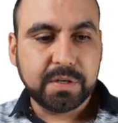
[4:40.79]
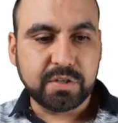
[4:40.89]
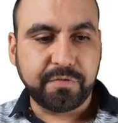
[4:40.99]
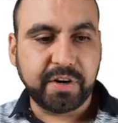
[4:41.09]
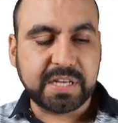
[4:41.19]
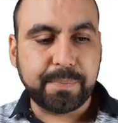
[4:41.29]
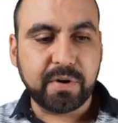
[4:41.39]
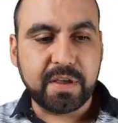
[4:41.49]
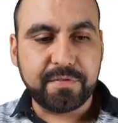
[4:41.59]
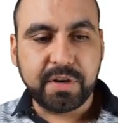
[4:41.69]
So for
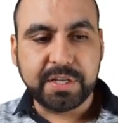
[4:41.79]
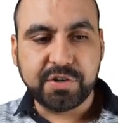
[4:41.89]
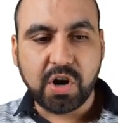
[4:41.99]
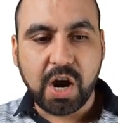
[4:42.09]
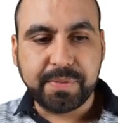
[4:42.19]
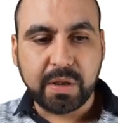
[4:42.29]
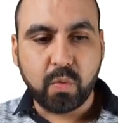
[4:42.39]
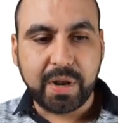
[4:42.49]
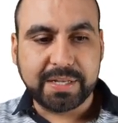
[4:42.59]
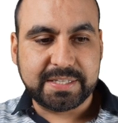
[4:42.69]
example, if you need to update
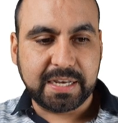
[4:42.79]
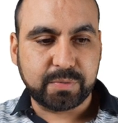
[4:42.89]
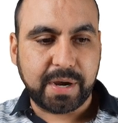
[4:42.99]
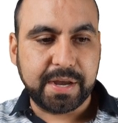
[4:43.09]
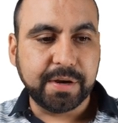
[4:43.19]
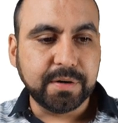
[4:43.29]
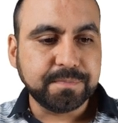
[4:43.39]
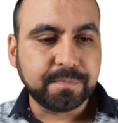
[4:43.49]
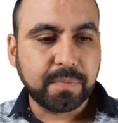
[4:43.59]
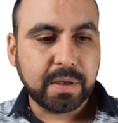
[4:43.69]
what it says right here,
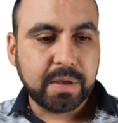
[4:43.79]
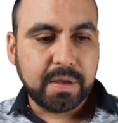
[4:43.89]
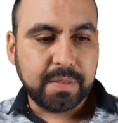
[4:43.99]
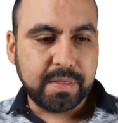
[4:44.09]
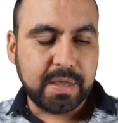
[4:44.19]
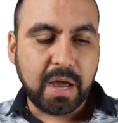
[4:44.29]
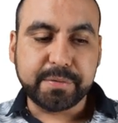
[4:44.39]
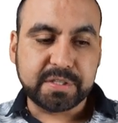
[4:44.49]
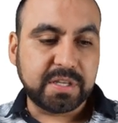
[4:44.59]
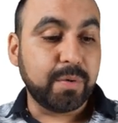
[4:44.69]
the
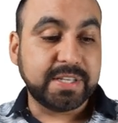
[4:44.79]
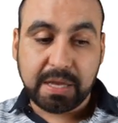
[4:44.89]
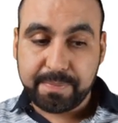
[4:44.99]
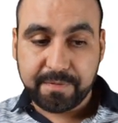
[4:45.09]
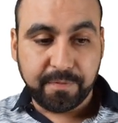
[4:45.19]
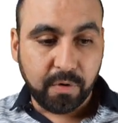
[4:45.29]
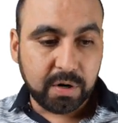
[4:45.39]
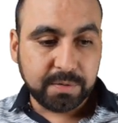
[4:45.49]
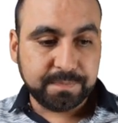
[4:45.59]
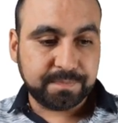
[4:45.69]
options that we said
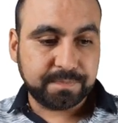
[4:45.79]
before,